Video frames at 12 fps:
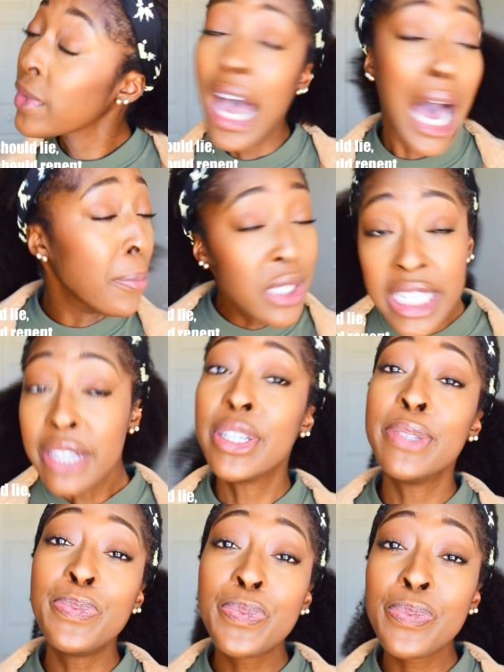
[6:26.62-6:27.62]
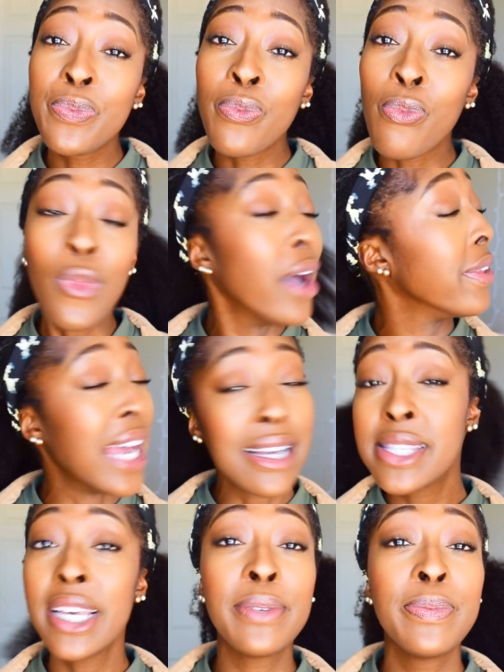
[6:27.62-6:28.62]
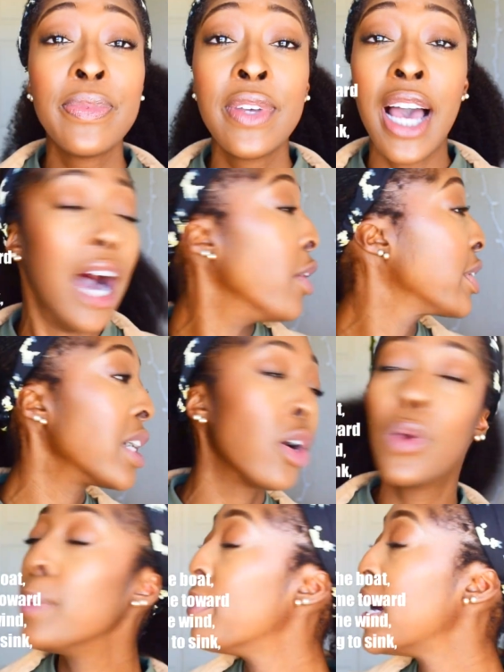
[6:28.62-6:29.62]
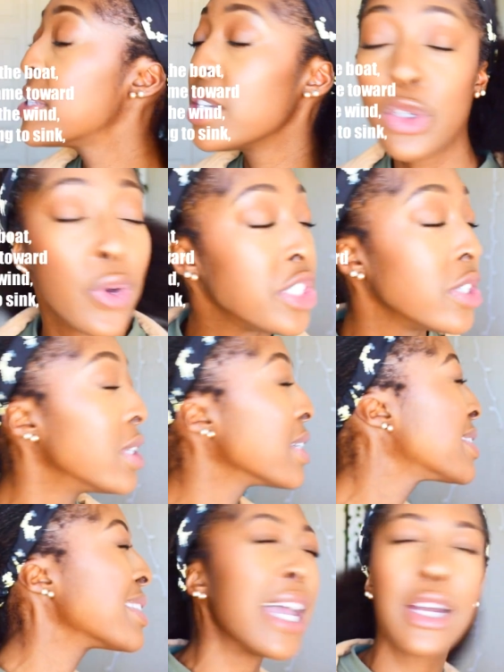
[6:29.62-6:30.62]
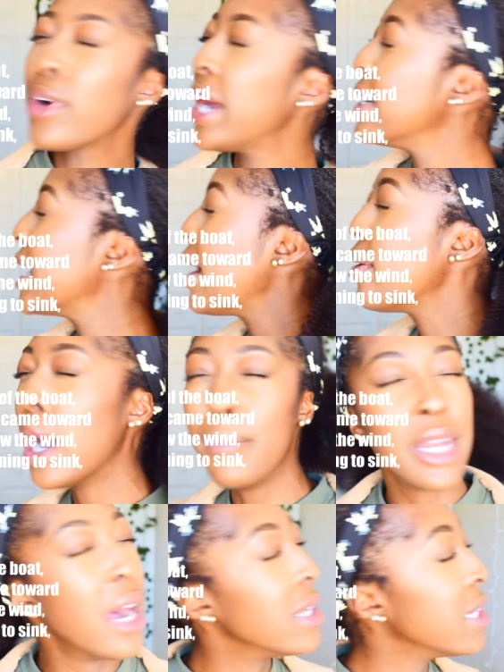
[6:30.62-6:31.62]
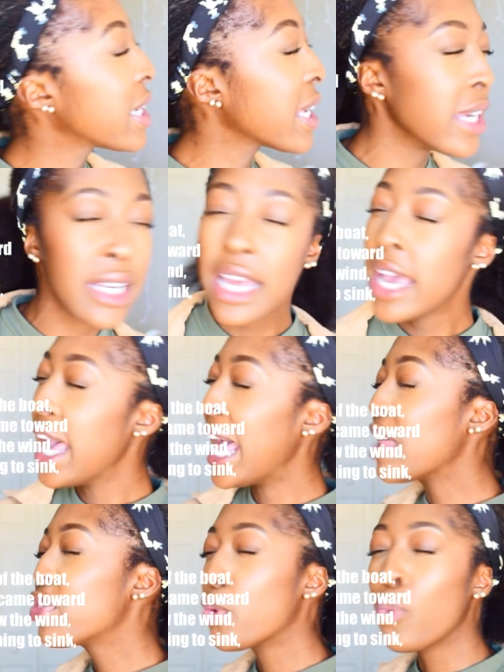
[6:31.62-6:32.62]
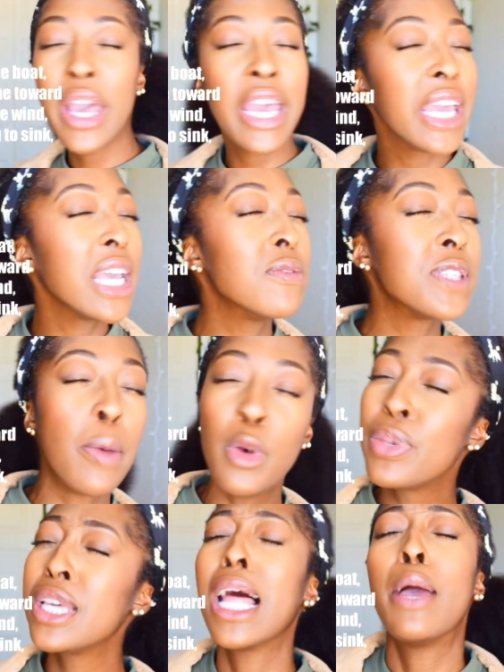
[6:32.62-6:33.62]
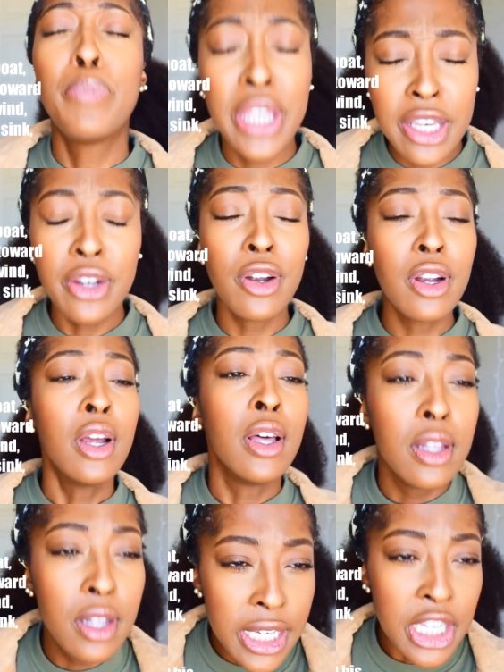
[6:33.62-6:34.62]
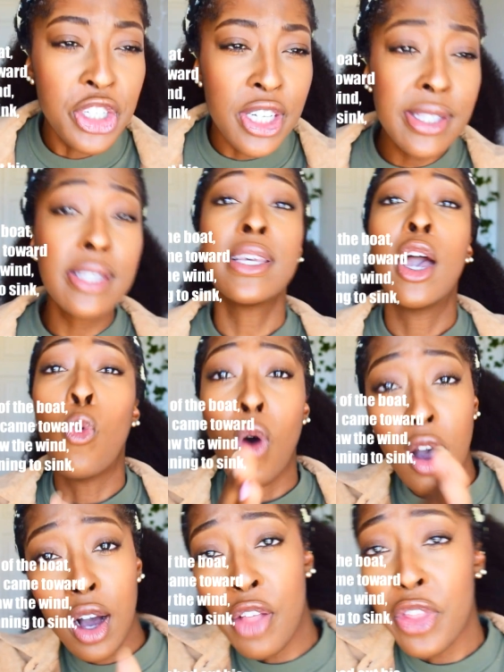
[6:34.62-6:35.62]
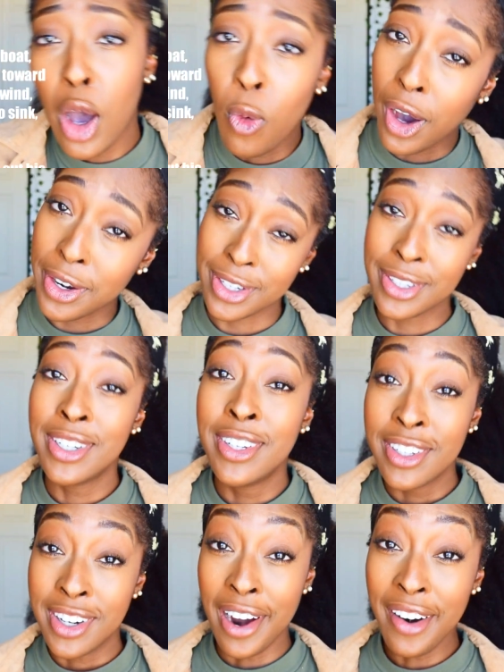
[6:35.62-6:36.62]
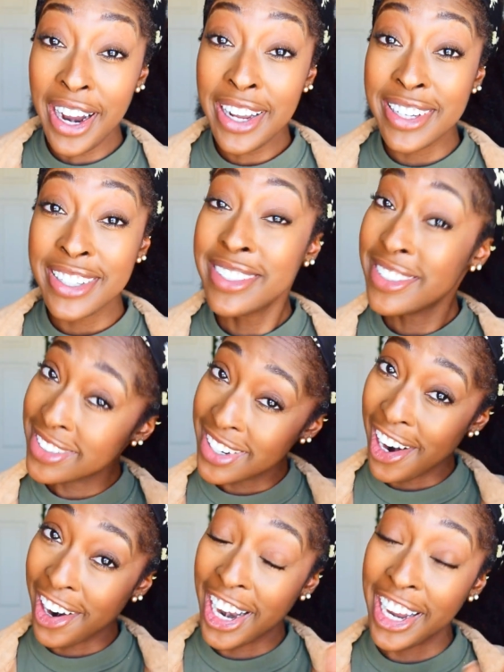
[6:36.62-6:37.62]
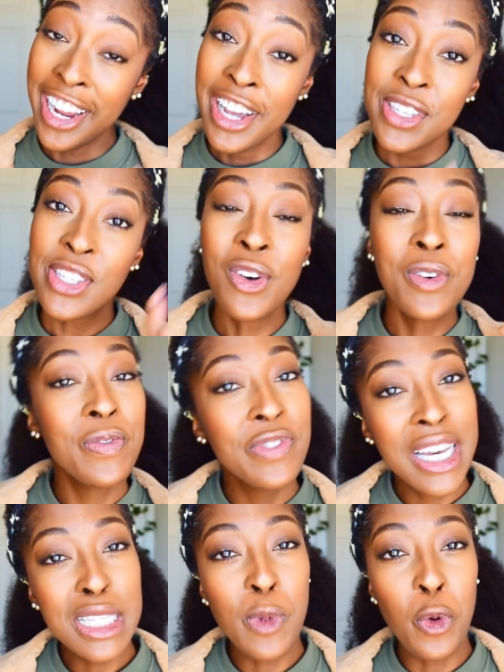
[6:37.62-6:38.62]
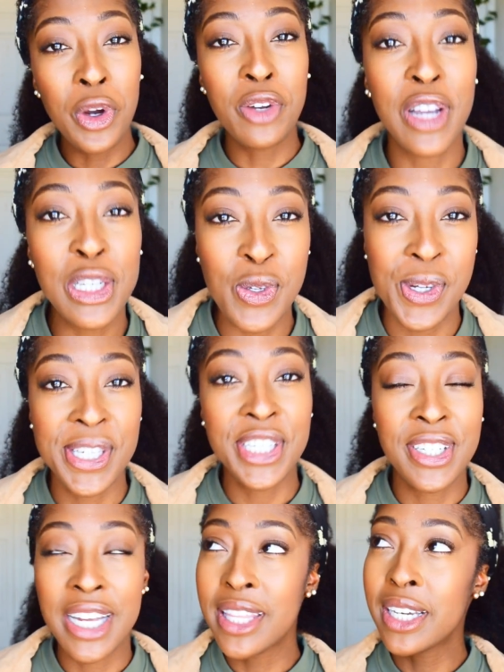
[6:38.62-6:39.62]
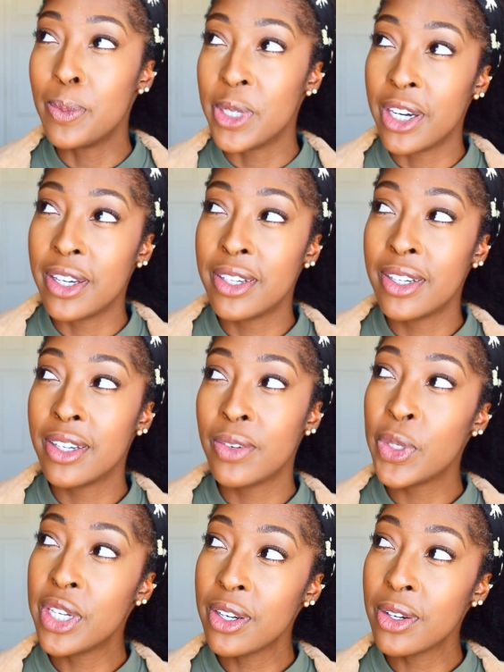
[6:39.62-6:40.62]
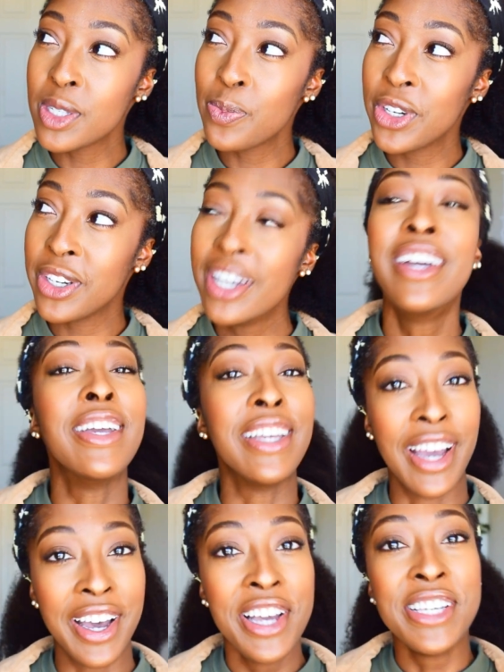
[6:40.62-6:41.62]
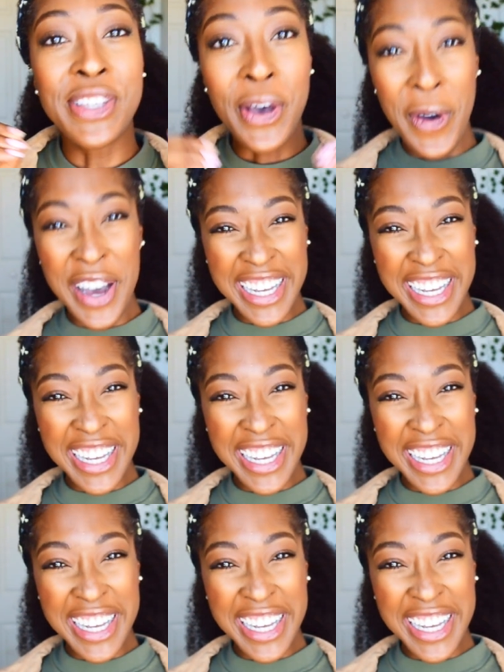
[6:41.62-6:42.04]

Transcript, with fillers: I believe it. That's it. I don't care what my situation looks like right now. I'm not looking at the waves. I'm gonna be like Peter, look at Jesus and walk on that water. All right? All right. So that's my word of exhortation. I think I'm done. We done, Holy Spirit? Yeah. So